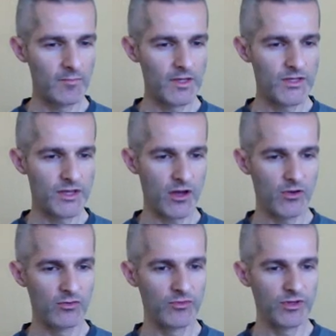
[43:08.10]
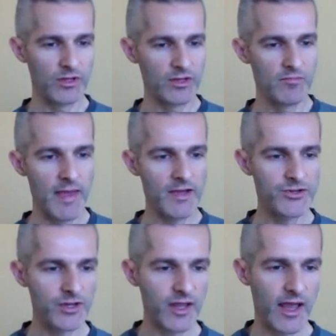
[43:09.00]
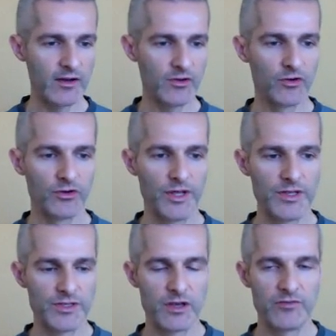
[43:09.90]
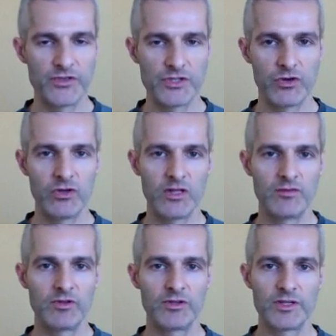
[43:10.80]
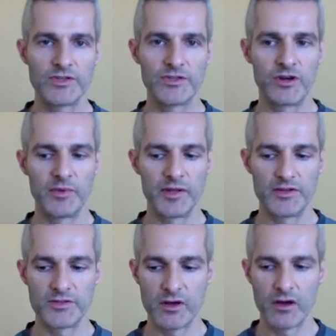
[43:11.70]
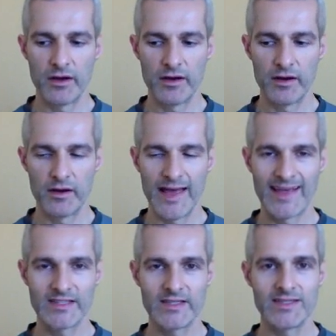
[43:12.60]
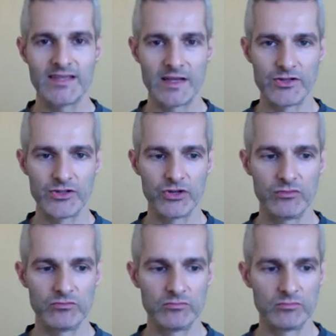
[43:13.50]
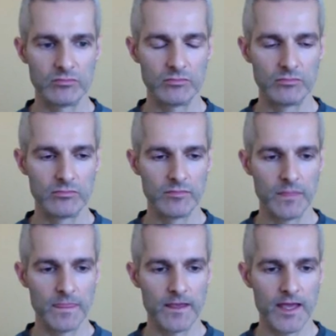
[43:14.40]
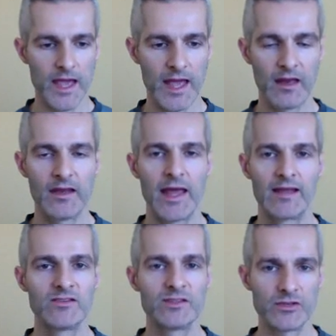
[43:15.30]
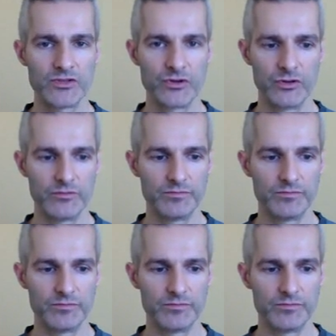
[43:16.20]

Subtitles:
So the major categories of soul level disturbance are existential and ancestral.